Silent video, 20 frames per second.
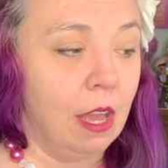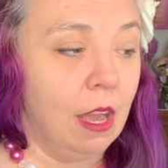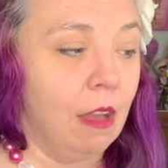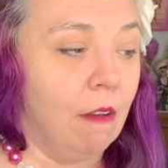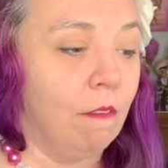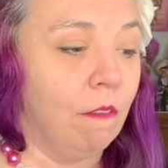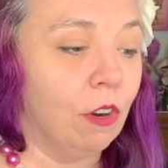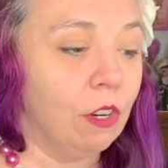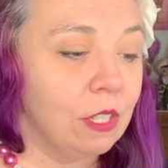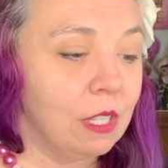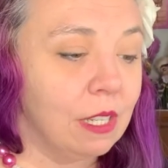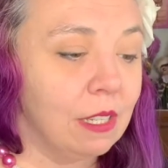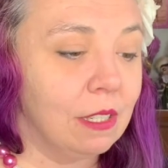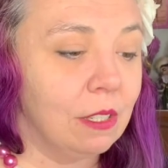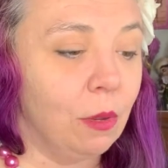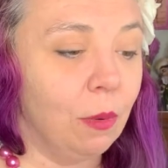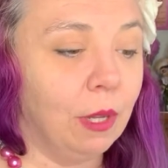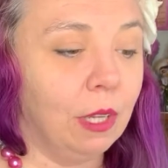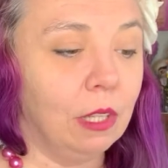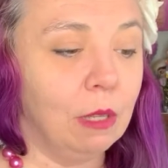Versus
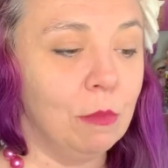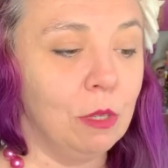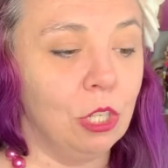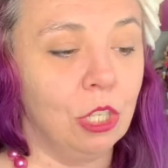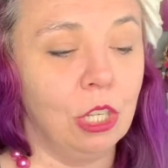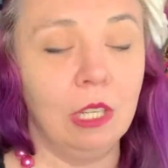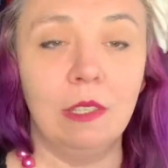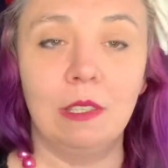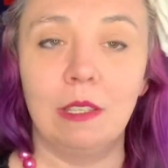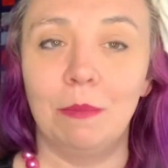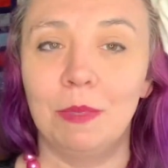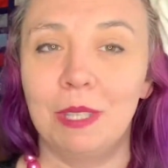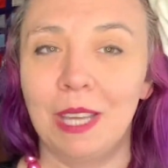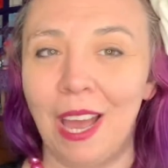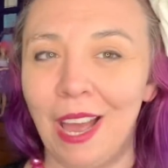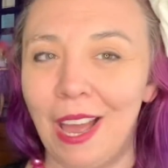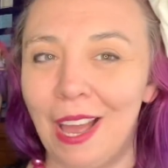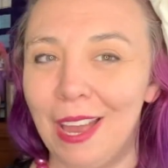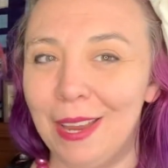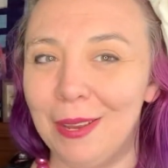sewing on the machine,
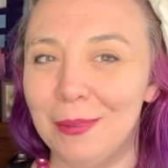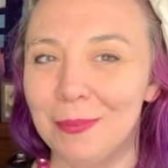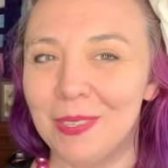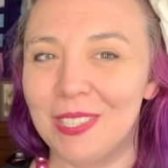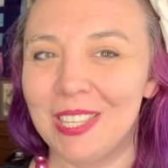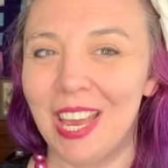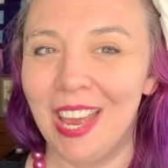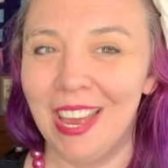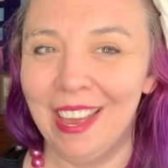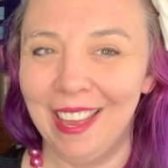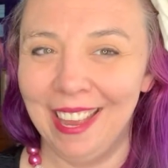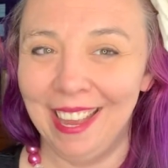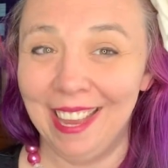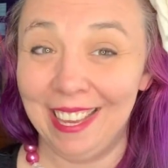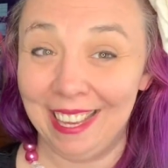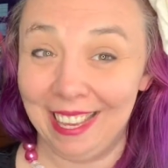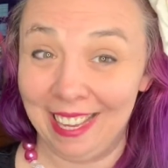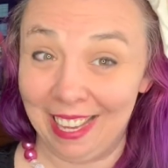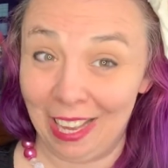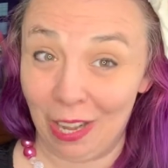sometimes
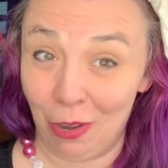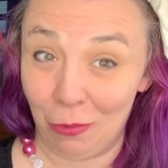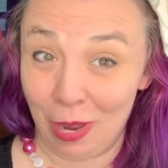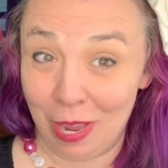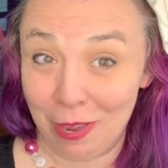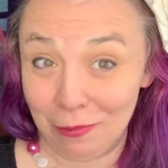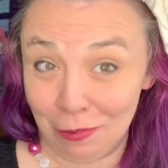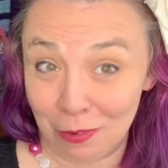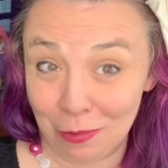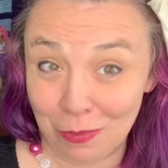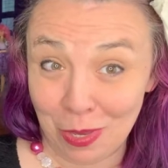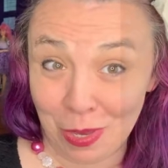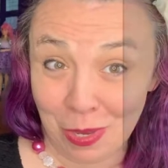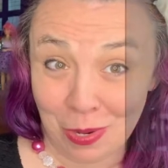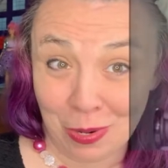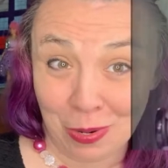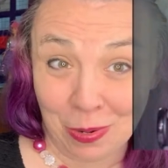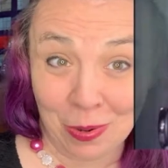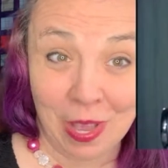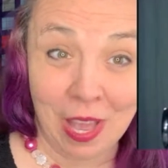it can get away from
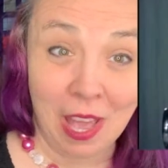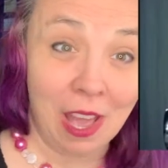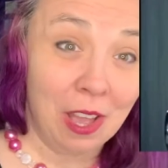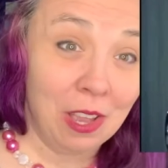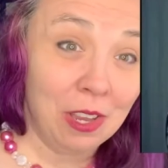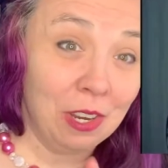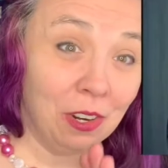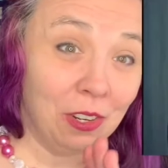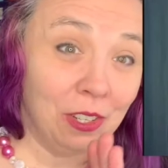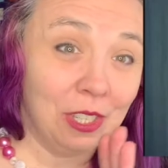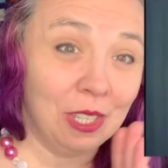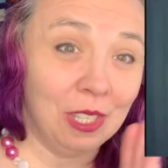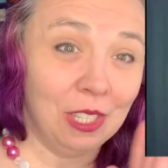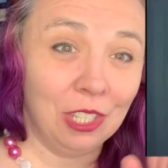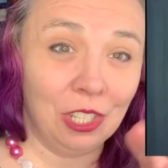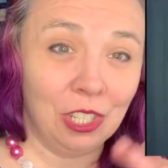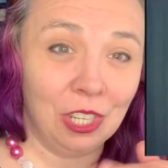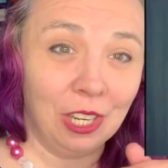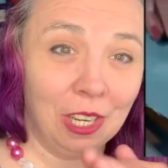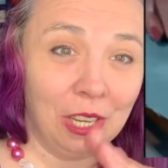you. Your
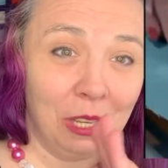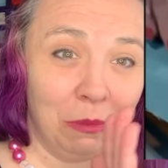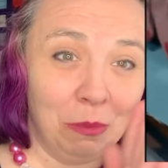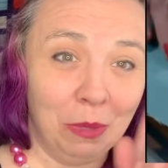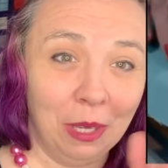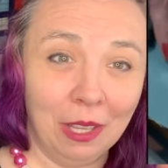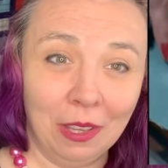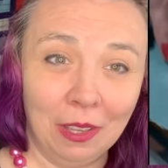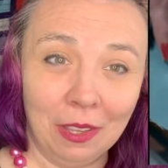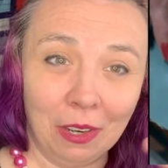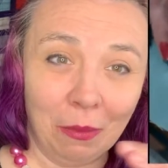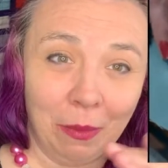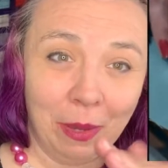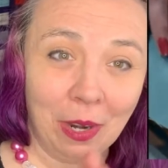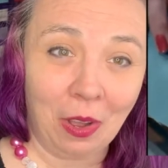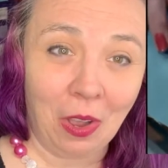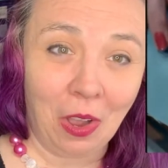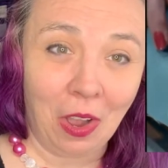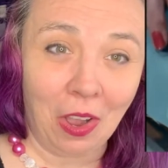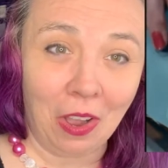stitching can be a little bit
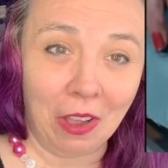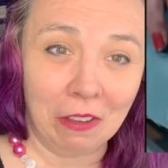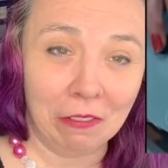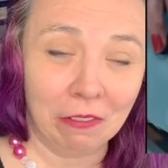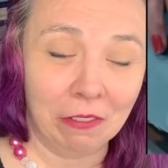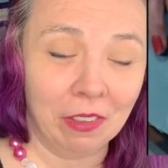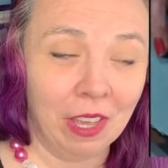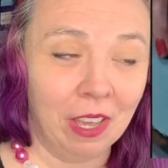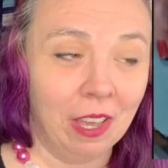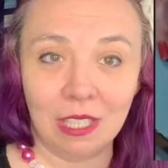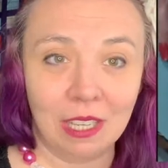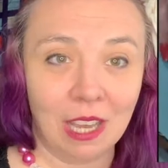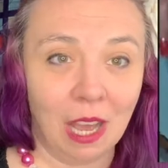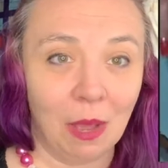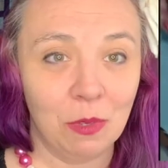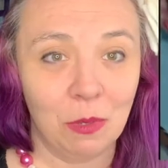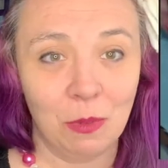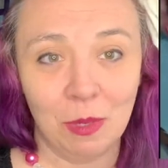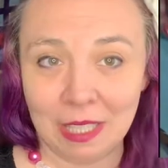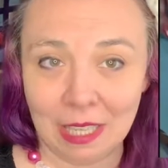off. This
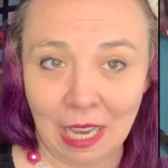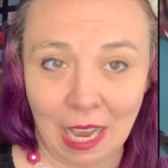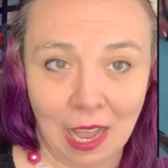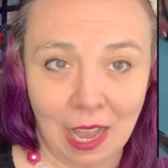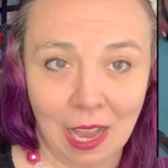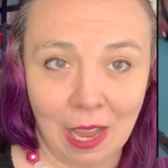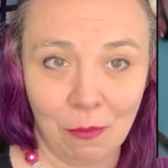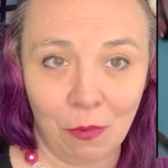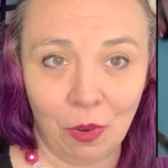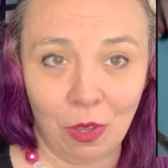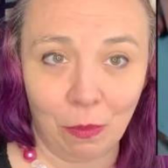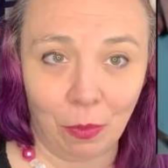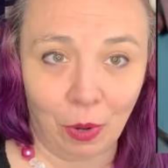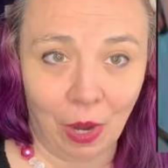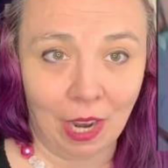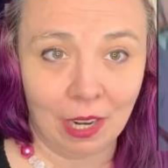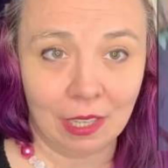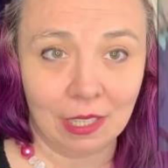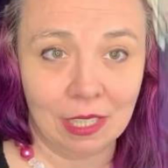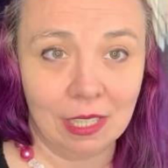comes with time, with
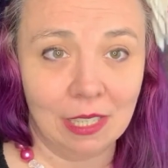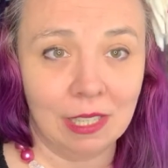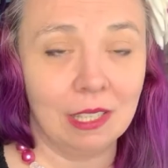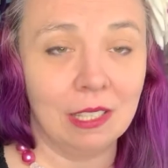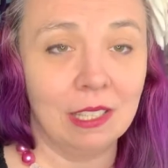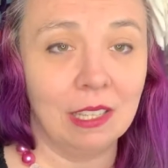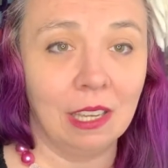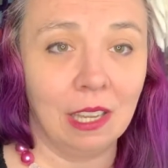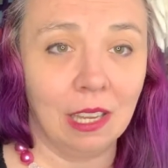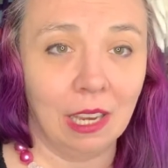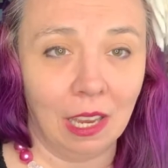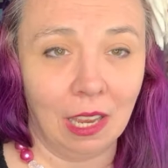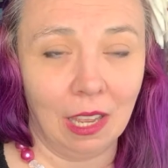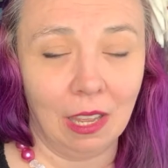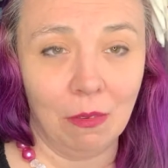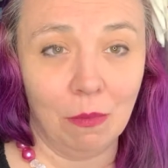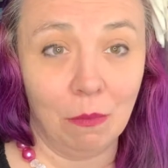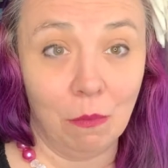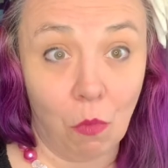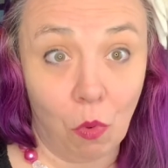practice, to getting
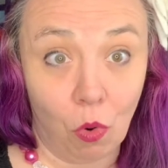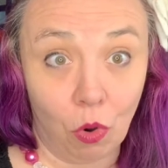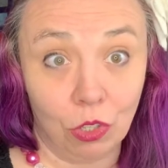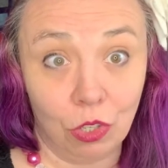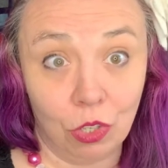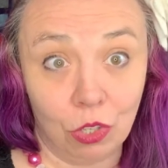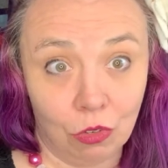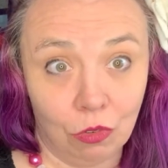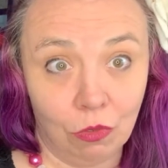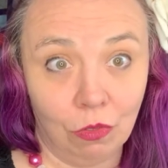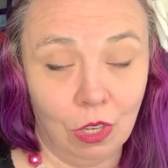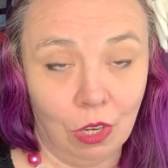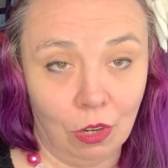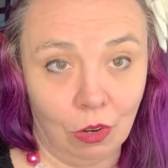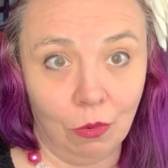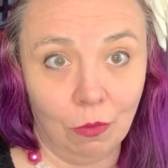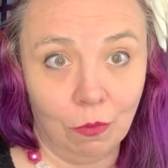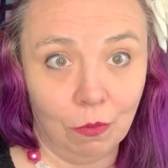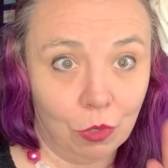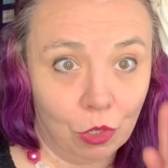it more,
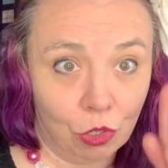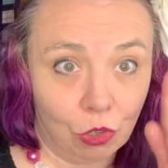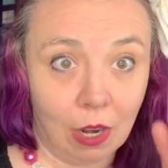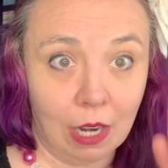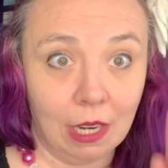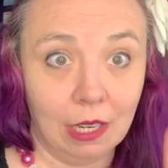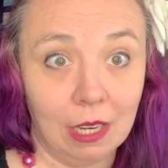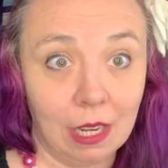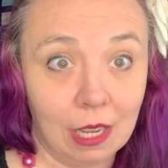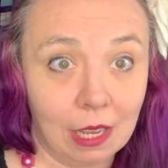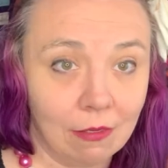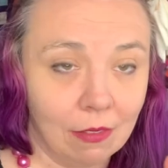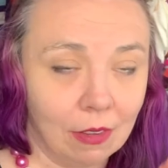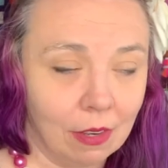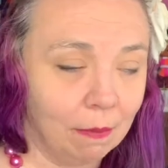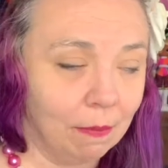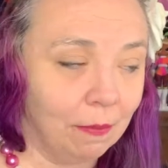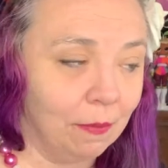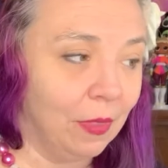straight and even.